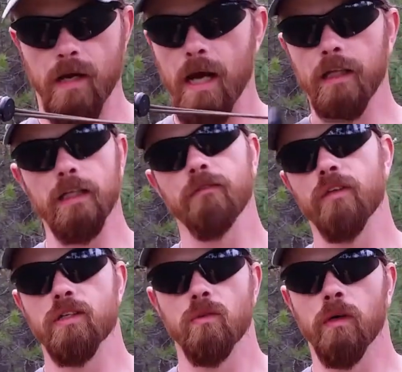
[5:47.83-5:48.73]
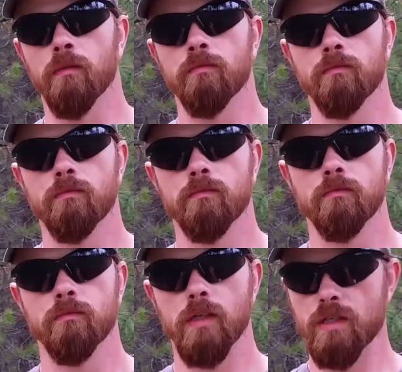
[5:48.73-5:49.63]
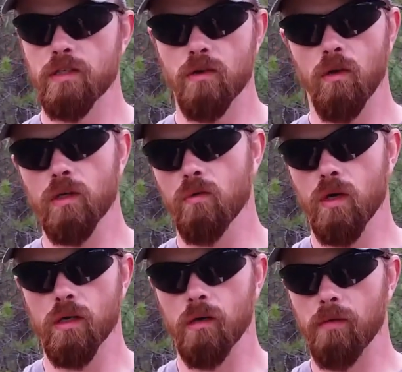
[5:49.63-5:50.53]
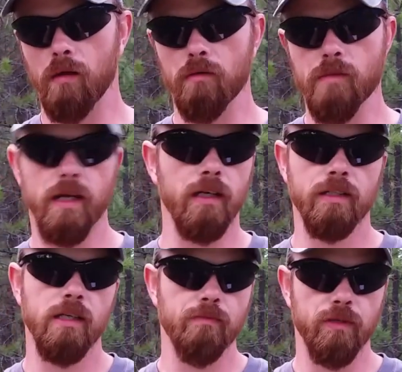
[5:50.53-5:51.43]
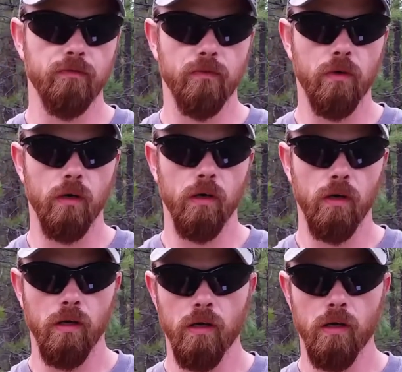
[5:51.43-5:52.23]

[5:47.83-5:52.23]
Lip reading: I leave this one. This is the only one I'll probably make an exception for.